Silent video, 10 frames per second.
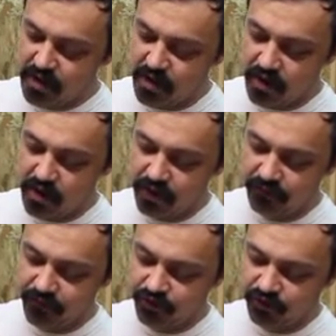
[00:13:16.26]

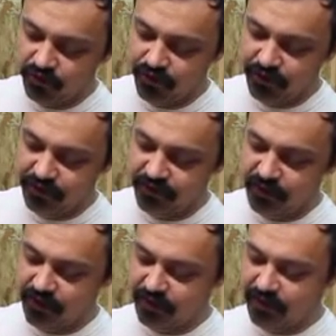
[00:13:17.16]
for the shoulder on this
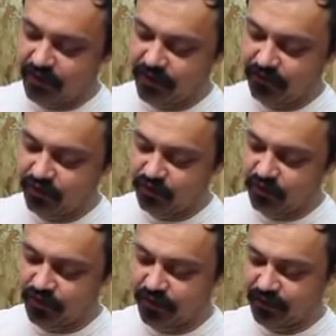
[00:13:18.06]
side and the line for the
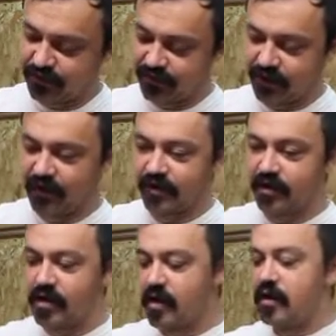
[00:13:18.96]
shoulder on this side.
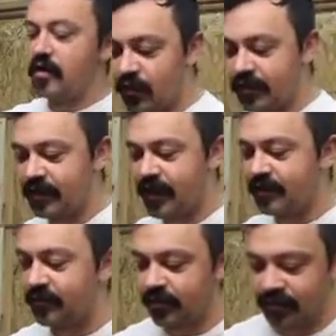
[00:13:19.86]
Once
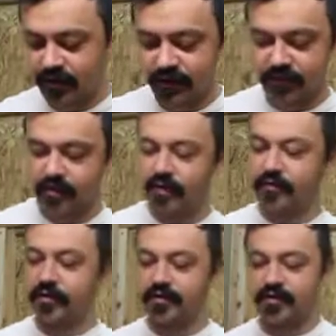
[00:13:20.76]
that's relieved, then we
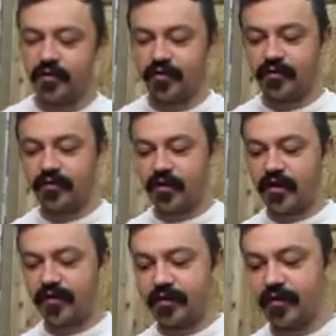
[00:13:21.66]
can start
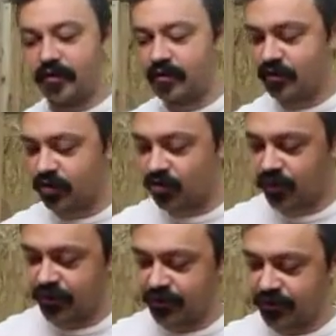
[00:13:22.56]
defining the
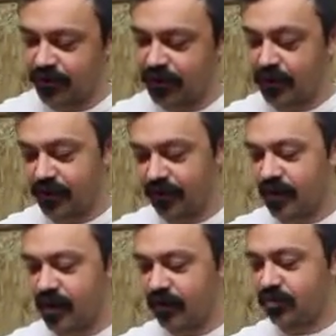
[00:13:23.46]
shoulders and cutting
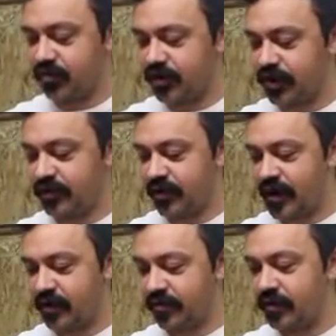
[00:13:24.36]
the actual channel
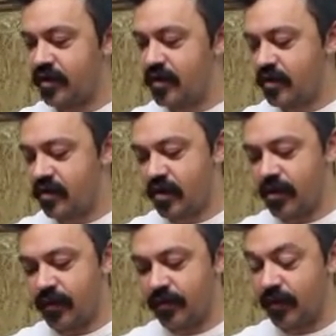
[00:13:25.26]
out,
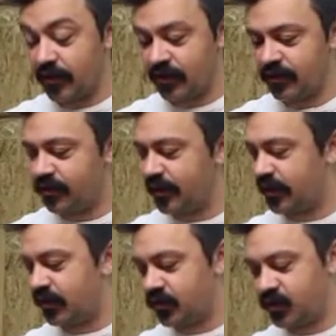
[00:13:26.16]
making it look like an
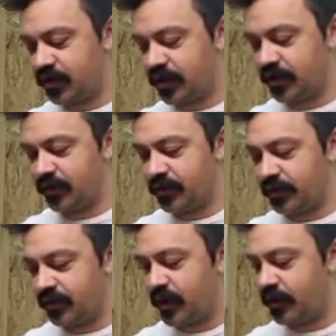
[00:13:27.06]
actual channel with the
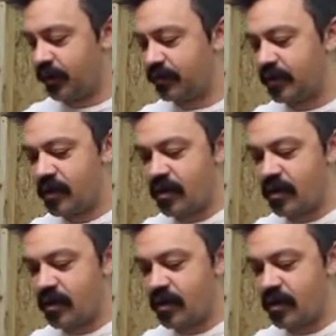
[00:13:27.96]
Gramils.